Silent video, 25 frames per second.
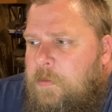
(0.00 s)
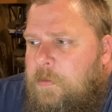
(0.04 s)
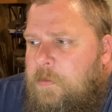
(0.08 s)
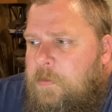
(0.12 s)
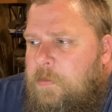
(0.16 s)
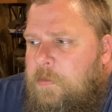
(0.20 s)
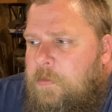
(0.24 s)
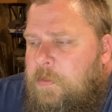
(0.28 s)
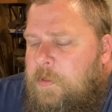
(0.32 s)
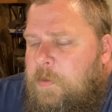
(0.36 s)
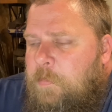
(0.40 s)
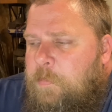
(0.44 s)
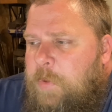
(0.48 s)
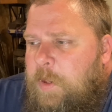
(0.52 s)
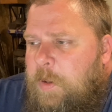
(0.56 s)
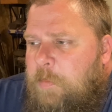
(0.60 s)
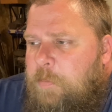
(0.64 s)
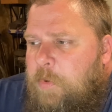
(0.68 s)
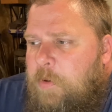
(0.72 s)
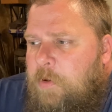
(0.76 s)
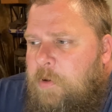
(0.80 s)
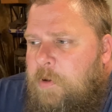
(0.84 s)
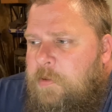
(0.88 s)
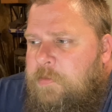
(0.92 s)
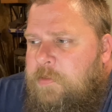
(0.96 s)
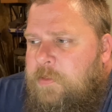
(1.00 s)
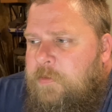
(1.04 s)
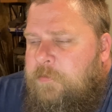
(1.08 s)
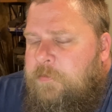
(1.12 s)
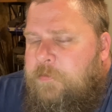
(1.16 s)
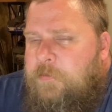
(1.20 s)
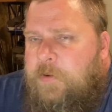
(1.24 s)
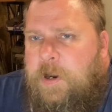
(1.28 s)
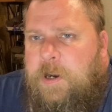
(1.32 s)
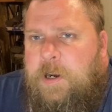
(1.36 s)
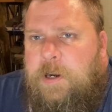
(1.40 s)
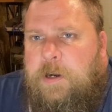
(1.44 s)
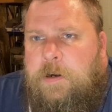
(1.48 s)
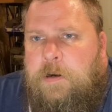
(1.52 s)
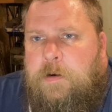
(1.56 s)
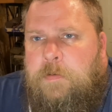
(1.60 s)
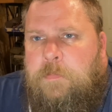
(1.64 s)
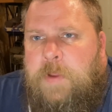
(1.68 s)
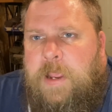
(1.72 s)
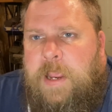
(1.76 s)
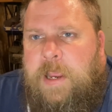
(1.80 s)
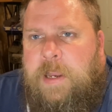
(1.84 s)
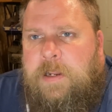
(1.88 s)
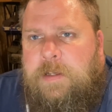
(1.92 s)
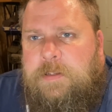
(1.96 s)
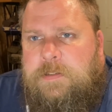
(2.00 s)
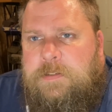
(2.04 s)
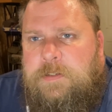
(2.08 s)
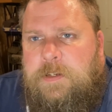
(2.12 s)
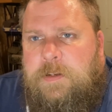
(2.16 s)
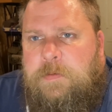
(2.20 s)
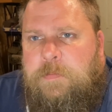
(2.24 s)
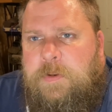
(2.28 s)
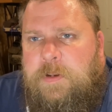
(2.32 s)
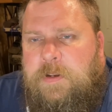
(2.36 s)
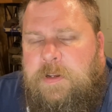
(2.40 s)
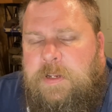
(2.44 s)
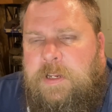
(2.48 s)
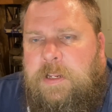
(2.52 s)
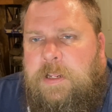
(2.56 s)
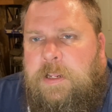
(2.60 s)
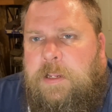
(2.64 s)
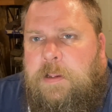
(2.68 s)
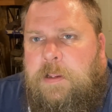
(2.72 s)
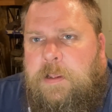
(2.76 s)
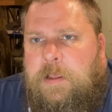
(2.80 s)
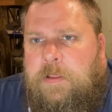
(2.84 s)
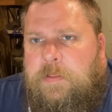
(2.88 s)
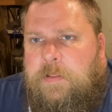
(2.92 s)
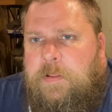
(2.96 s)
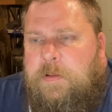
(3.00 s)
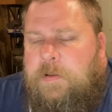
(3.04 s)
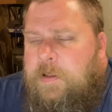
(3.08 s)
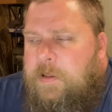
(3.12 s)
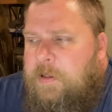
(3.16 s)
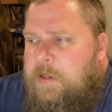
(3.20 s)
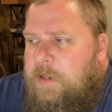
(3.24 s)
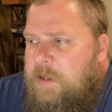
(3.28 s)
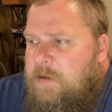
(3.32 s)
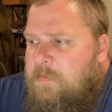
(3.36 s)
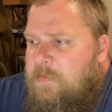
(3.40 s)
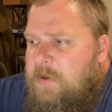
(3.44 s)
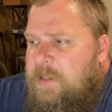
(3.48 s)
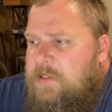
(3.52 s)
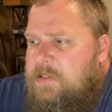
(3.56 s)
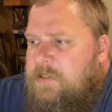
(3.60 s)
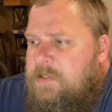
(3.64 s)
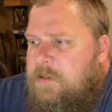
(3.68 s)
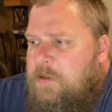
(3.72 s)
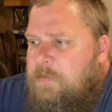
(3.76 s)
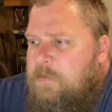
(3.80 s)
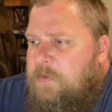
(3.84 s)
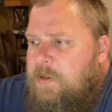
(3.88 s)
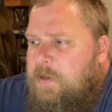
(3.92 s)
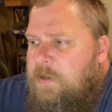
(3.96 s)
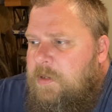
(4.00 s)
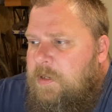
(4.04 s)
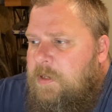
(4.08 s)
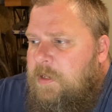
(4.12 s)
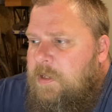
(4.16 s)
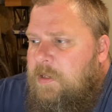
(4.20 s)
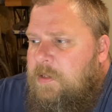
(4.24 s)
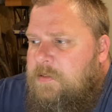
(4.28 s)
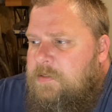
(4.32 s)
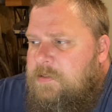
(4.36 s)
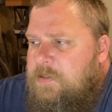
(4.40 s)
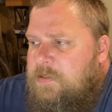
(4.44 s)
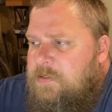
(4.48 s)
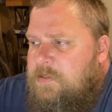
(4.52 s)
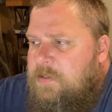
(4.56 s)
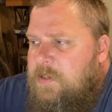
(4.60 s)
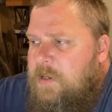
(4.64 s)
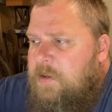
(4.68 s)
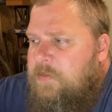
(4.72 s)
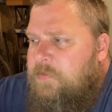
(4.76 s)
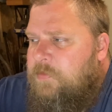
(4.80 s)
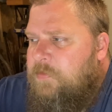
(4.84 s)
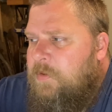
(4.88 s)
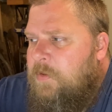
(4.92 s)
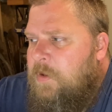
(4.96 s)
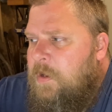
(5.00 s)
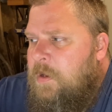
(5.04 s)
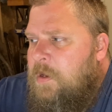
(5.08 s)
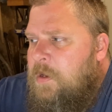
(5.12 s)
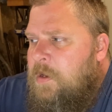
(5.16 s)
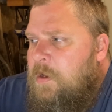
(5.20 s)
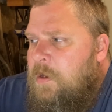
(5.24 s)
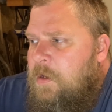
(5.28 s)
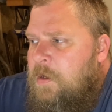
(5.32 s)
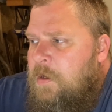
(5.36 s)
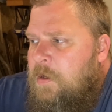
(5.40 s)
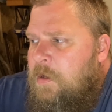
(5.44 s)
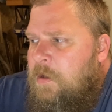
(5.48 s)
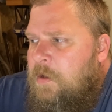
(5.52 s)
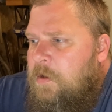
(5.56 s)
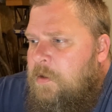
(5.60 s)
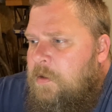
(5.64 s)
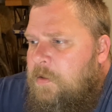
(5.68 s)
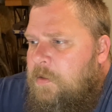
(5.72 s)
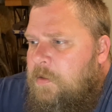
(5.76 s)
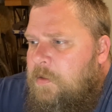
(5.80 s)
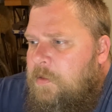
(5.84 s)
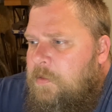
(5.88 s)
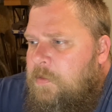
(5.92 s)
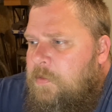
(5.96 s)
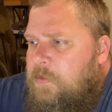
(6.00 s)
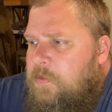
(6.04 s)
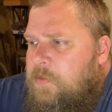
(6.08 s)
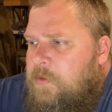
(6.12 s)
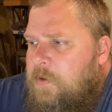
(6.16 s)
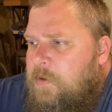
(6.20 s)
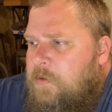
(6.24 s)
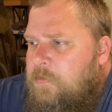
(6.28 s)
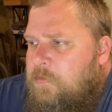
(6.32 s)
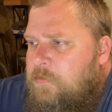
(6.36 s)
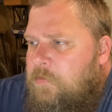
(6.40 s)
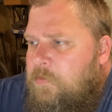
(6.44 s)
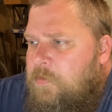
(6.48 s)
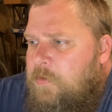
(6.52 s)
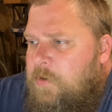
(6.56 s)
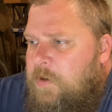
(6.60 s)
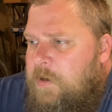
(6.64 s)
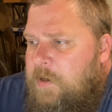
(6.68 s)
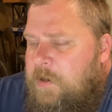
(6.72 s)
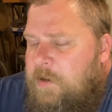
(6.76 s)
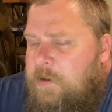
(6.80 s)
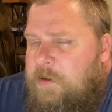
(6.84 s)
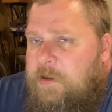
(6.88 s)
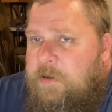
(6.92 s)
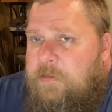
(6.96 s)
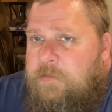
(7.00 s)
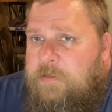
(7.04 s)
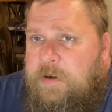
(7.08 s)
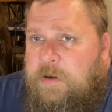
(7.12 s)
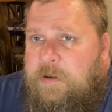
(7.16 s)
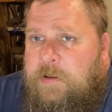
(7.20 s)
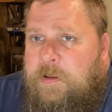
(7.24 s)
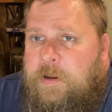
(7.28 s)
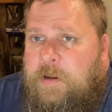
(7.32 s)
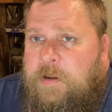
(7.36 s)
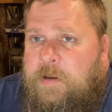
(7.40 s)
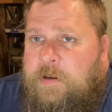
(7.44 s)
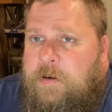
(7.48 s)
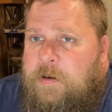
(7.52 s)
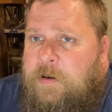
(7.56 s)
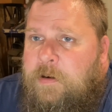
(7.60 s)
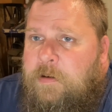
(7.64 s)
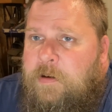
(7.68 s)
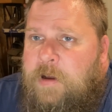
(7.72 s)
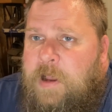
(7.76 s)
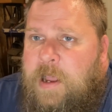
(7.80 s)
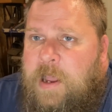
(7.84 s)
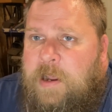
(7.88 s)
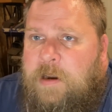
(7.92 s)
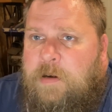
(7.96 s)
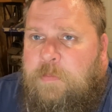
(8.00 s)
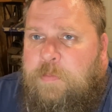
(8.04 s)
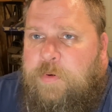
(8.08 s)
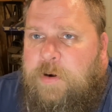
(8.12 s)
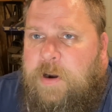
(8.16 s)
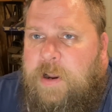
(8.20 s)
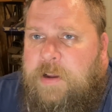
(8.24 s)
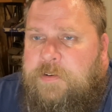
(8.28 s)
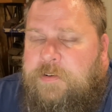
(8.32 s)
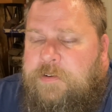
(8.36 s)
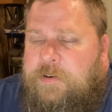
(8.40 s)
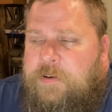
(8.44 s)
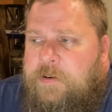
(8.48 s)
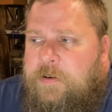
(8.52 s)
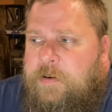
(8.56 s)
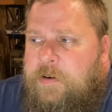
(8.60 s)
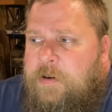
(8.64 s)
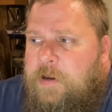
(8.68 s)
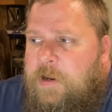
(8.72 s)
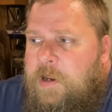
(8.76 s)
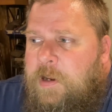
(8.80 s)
the people of the firematics community and the EMS communities and stuff, they're really, really under a lot of pressure.